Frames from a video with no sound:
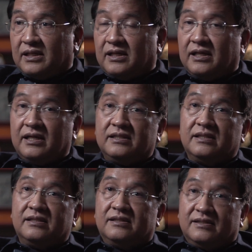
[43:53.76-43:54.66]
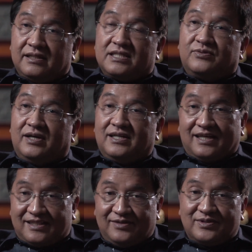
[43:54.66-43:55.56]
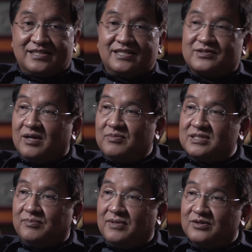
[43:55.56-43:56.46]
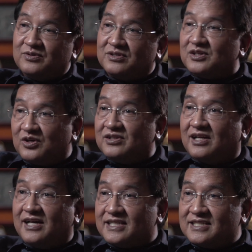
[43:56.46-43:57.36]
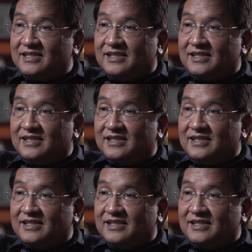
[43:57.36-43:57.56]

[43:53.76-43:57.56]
and that's why, again, he was described as the man who turned on the lights.